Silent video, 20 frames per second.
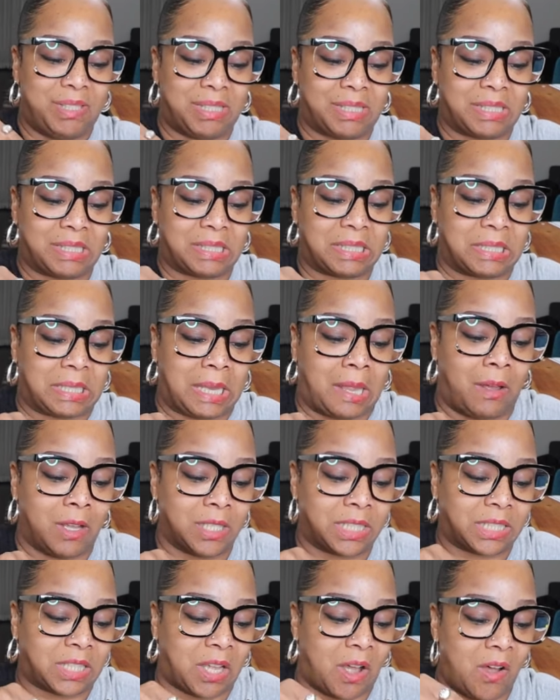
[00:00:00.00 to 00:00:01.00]

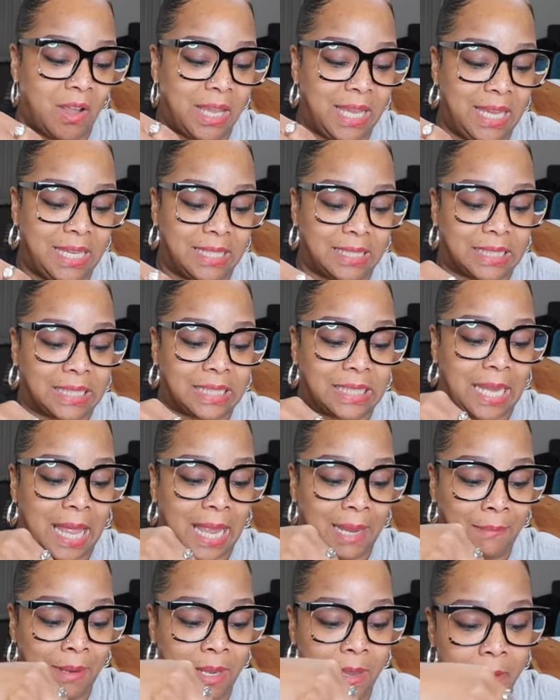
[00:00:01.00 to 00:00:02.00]
soggy and
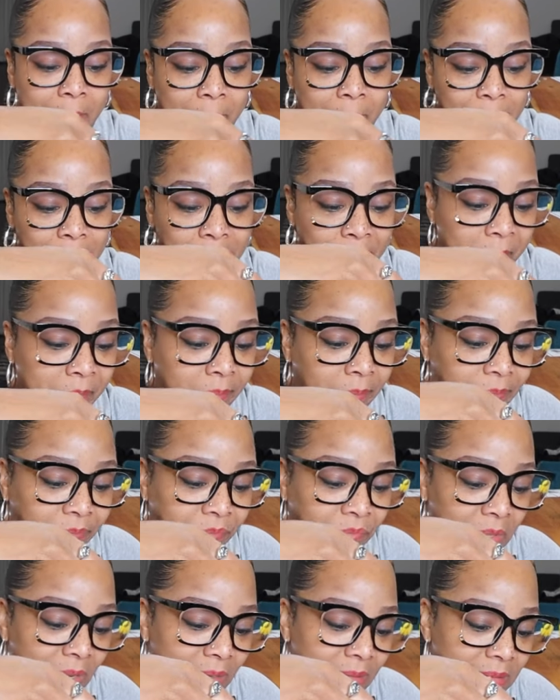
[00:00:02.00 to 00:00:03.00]
slimy
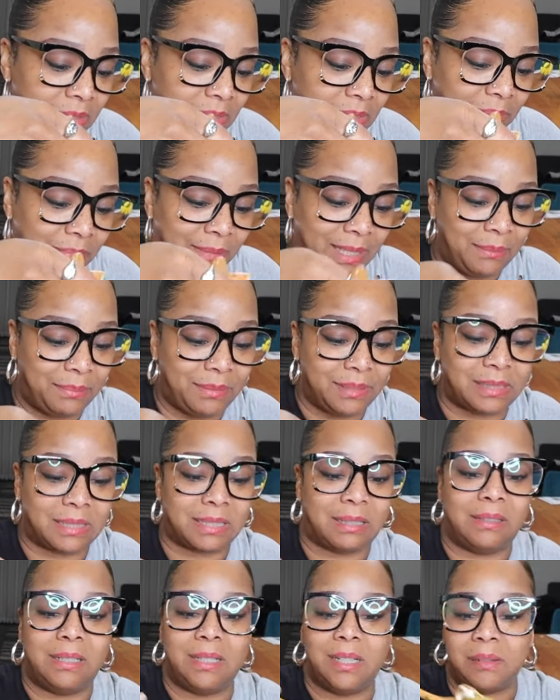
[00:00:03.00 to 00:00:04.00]
so maybe it's
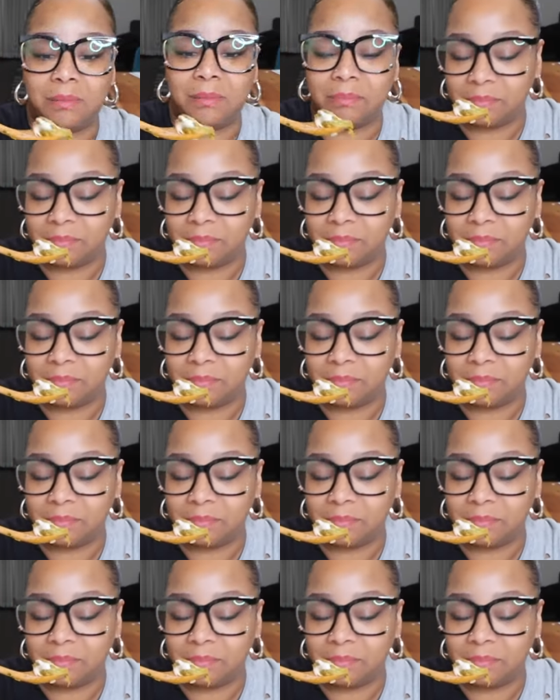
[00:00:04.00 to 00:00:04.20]
a